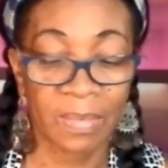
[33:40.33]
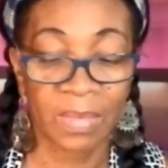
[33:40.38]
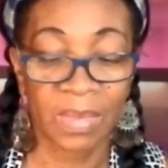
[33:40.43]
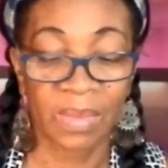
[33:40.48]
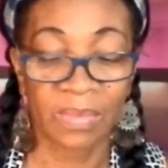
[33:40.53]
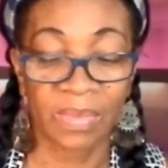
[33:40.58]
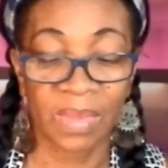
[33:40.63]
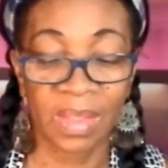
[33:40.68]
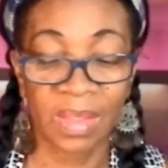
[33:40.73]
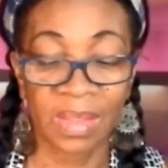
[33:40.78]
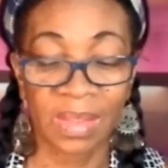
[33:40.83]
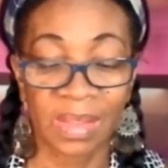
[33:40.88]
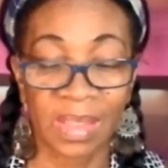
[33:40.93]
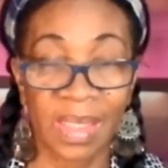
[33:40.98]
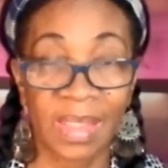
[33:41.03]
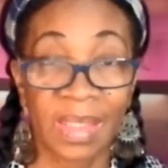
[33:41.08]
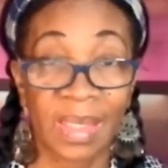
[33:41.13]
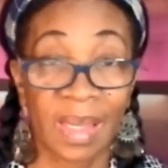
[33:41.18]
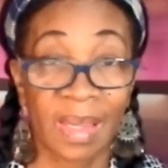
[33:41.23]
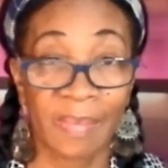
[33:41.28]
the reason
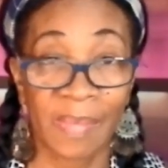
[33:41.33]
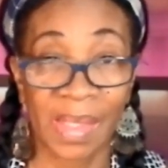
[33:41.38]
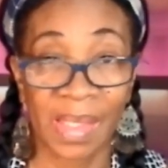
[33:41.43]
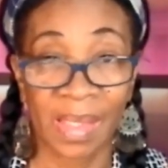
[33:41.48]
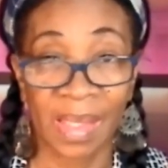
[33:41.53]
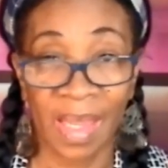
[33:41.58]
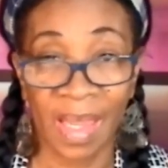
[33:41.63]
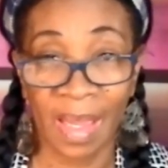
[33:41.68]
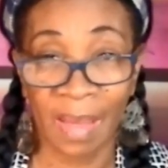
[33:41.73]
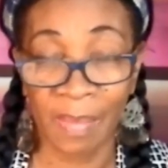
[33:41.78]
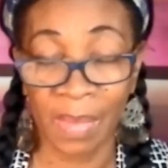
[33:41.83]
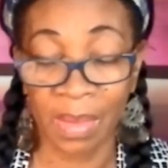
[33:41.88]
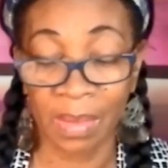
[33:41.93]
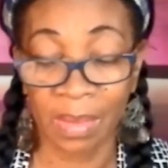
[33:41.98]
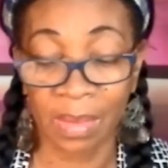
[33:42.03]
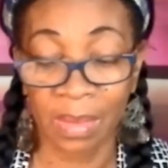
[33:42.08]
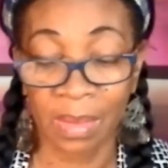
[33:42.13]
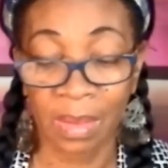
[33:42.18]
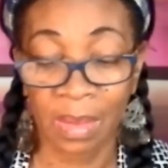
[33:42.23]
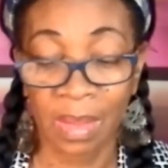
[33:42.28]
they name it gamma
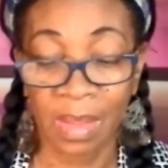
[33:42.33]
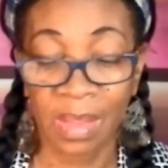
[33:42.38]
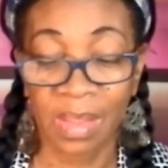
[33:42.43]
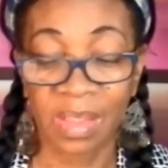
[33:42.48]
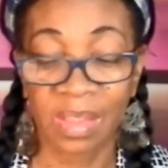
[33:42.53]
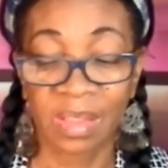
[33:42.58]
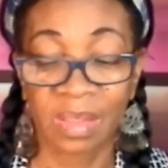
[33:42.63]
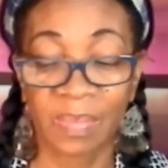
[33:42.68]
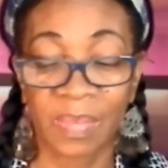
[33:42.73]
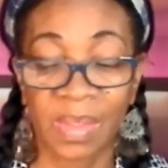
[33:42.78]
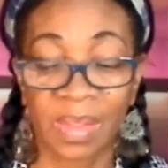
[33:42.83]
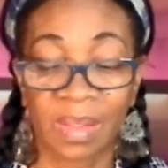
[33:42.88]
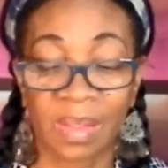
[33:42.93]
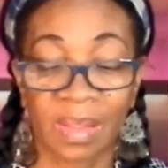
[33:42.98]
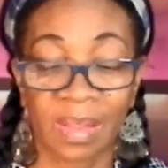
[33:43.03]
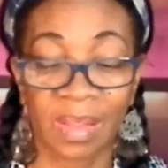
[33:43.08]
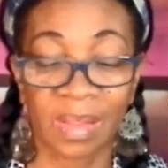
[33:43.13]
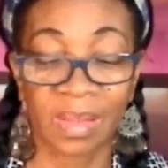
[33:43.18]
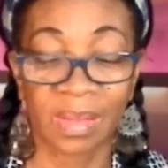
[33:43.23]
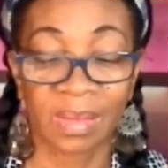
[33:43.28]
is
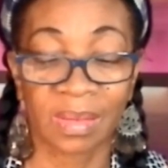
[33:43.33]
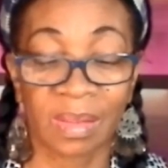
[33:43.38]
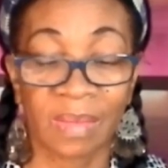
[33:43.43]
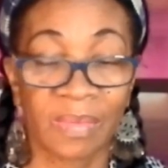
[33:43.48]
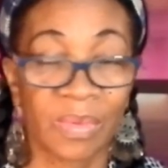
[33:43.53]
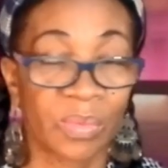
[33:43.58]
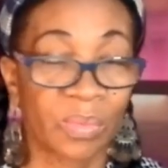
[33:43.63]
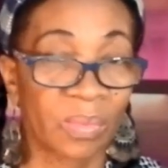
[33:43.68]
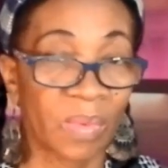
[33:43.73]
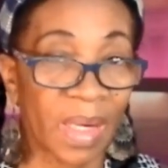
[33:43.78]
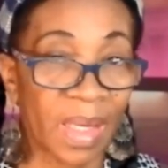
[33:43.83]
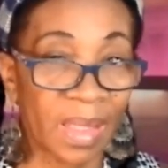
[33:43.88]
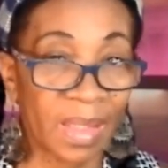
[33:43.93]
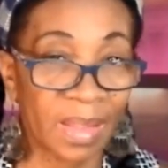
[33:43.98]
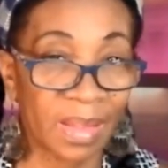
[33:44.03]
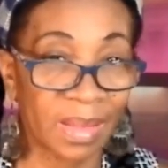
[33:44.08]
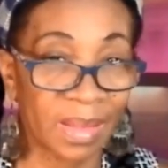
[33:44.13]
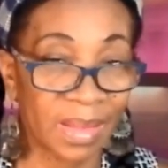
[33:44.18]
because of the rate